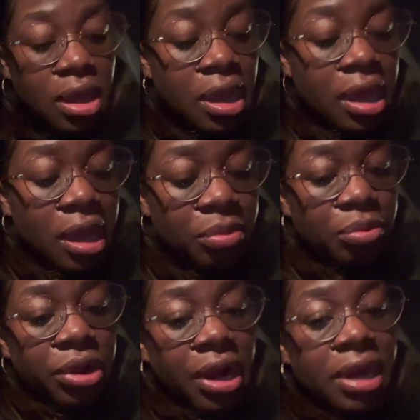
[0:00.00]
Um,
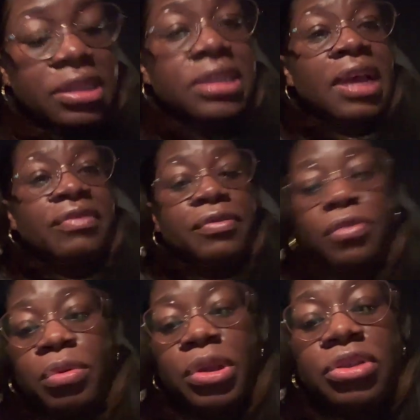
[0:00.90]
regardless, because I have a
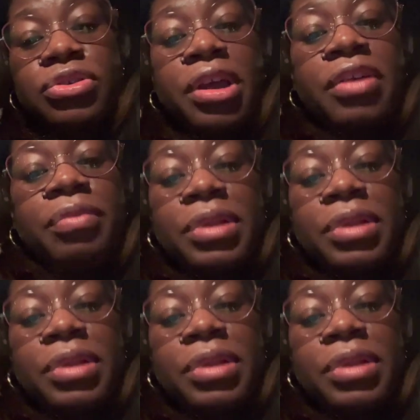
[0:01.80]
four-wheel drive,